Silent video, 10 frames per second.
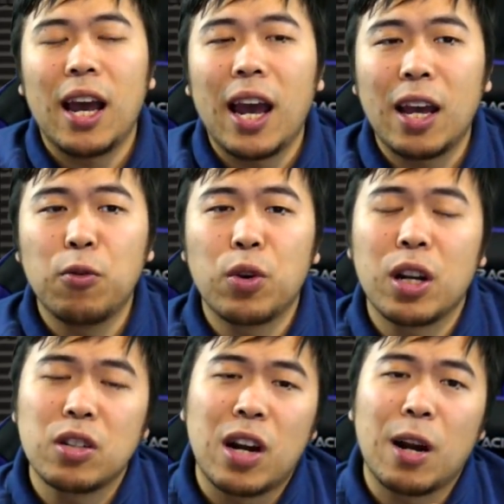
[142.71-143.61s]
And we're
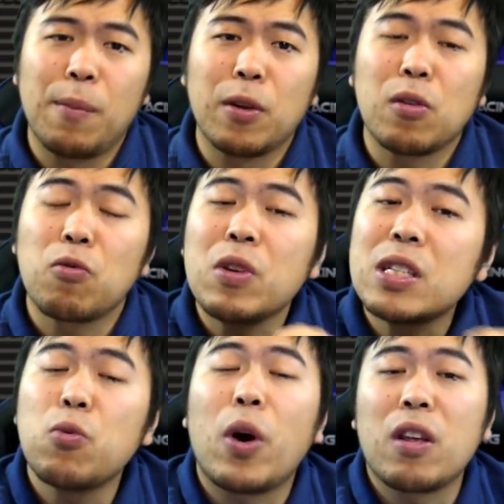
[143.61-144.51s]
going to talk about the
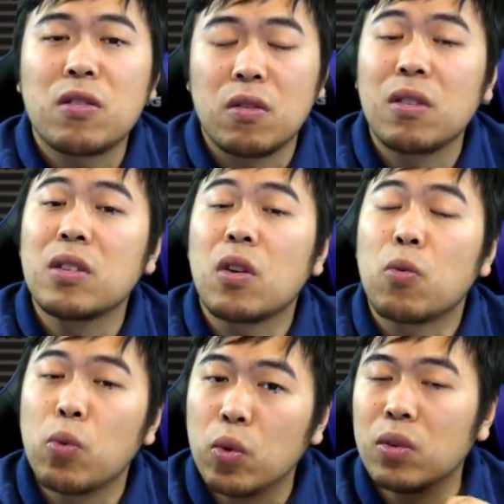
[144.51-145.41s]
reason why certain things are
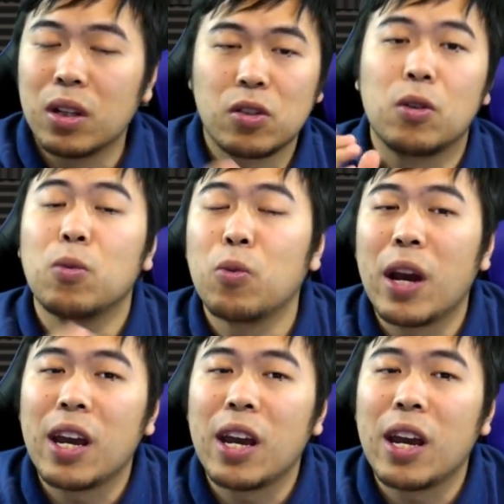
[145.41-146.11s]
ruled a certain way.